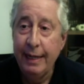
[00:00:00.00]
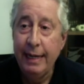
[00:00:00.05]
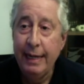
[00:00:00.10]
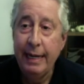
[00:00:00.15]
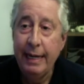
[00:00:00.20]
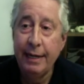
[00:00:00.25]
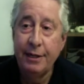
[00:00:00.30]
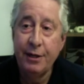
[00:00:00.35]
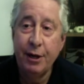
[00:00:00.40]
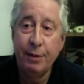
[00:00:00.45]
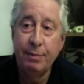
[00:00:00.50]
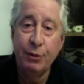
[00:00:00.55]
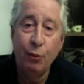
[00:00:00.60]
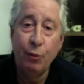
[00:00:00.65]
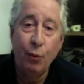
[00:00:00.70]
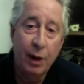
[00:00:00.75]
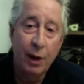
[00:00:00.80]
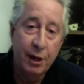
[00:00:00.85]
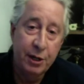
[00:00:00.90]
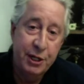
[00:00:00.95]
in terms of
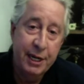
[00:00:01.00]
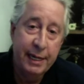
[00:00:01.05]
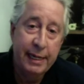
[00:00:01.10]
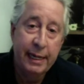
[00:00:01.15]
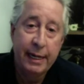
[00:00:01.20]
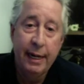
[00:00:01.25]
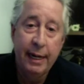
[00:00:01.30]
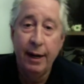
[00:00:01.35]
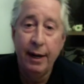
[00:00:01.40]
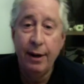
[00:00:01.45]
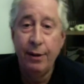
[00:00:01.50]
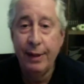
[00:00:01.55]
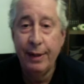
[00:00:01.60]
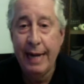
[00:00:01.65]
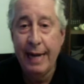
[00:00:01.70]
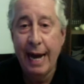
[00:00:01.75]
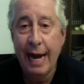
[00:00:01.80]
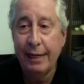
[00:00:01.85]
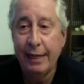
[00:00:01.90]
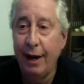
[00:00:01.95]
where she could go and
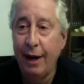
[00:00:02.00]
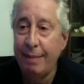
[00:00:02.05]
not go.